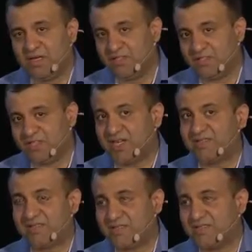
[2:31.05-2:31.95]
the
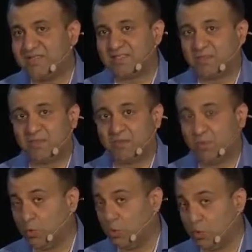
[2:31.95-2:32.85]
chances that something would
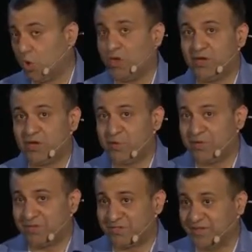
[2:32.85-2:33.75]
go wrong in your
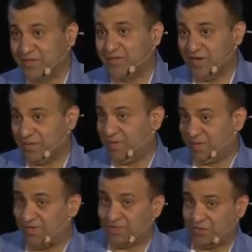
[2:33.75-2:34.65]
production environment
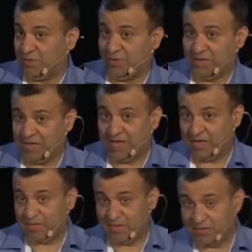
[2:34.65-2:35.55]
is actually pretty
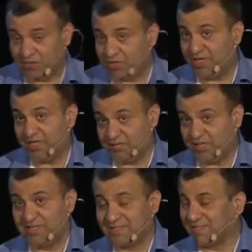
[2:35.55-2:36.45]
high, because change is